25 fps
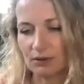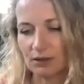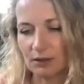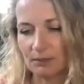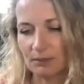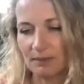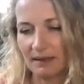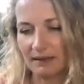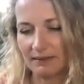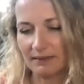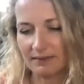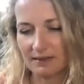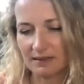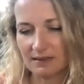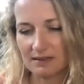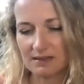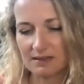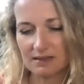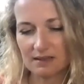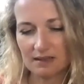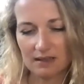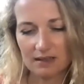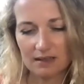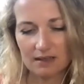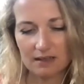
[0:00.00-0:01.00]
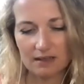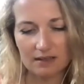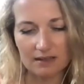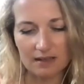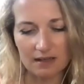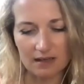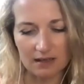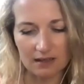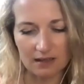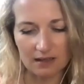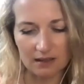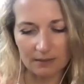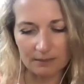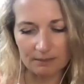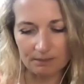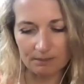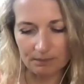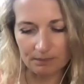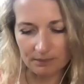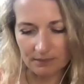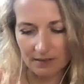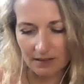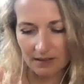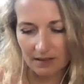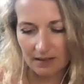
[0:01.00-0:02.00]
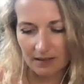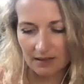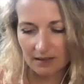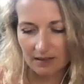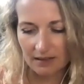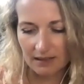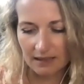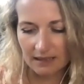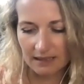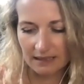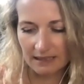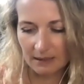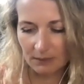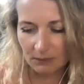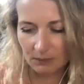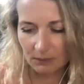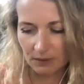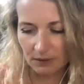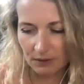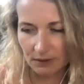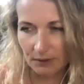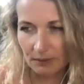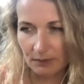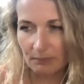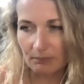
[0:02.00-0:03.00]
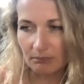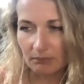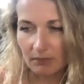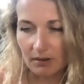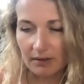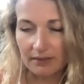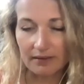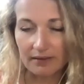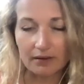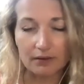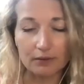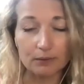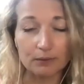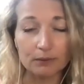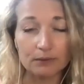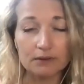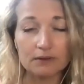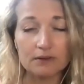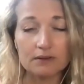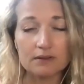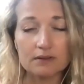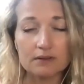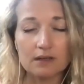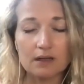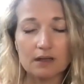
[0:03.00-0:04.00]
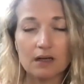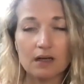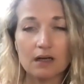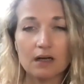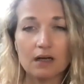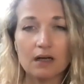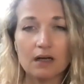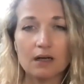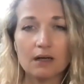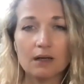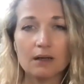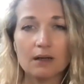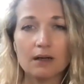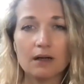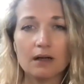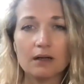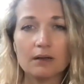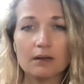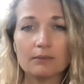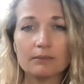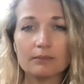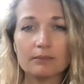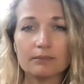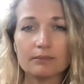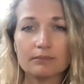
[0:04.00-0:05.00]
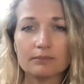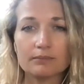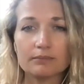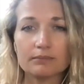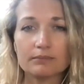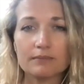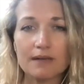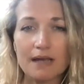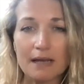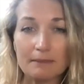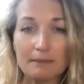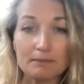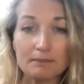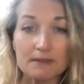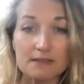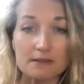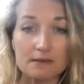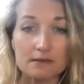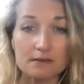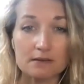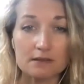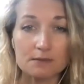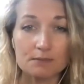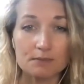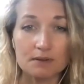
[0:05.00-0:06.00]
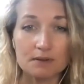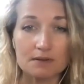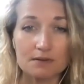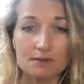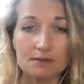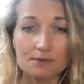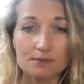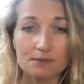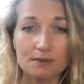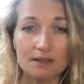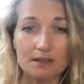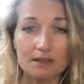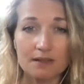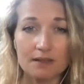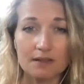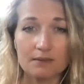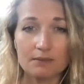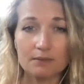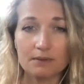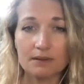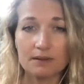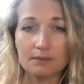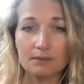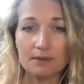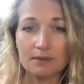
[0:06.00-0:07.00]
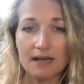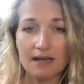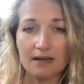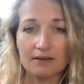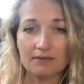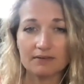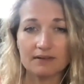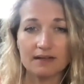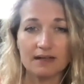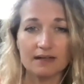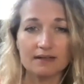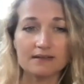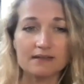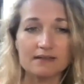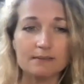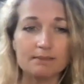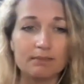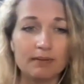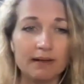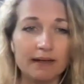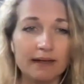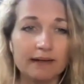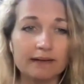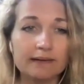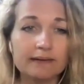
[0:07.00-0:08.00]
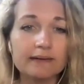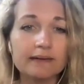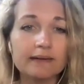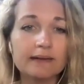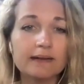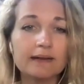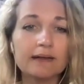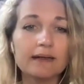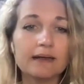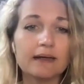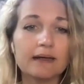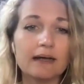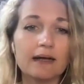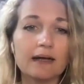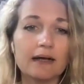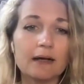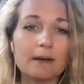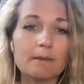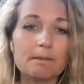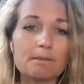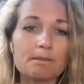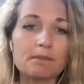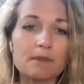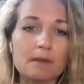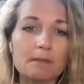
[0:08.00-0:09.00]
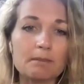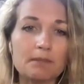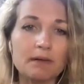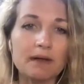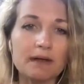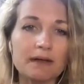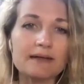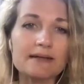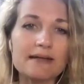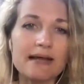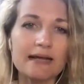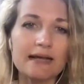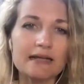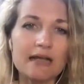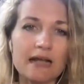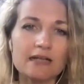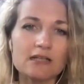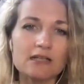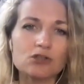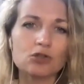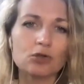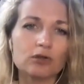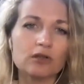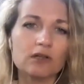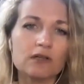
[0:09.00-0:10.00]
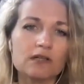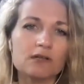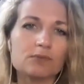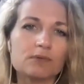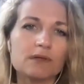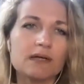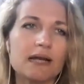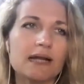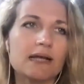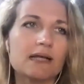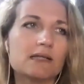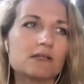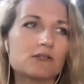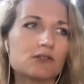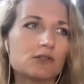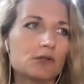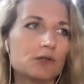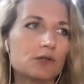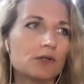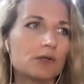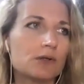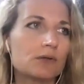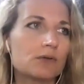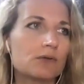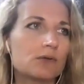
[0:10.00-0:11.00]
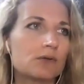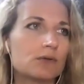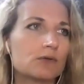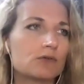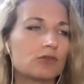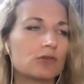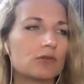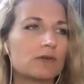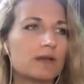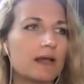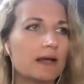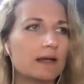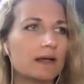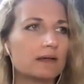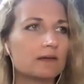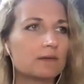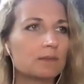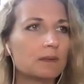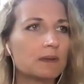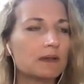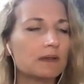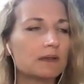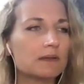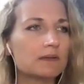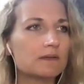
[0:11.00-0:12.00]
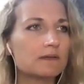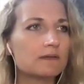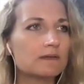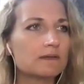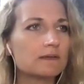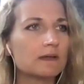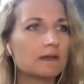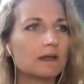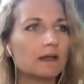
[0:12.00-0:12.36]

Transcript: about this in our motherhood episodes, because we have that in plan. But I totally relate to you to that, because